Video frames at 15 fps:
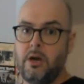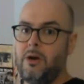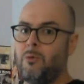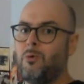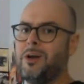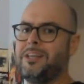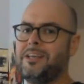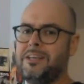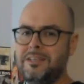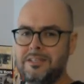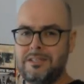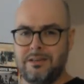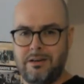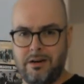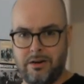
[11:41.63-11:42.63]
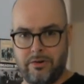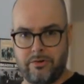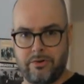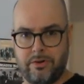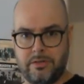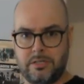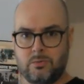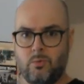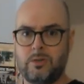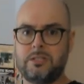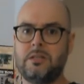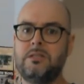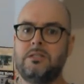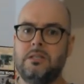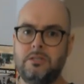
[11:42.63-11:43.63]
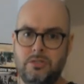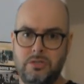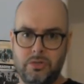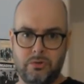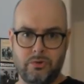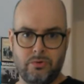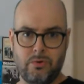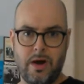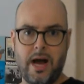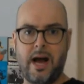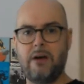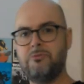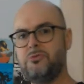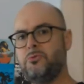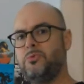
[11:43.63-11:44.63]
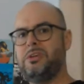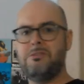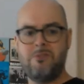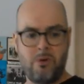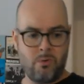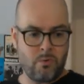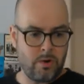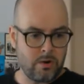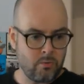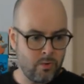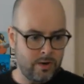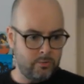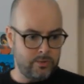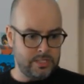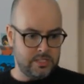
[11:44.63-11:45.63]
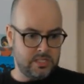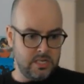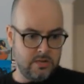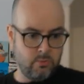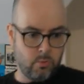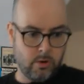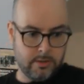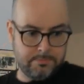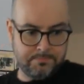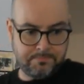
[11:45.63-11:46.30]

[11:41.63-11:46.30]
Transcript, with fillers: What is an utterance? What does it do? How do we know one when we see one?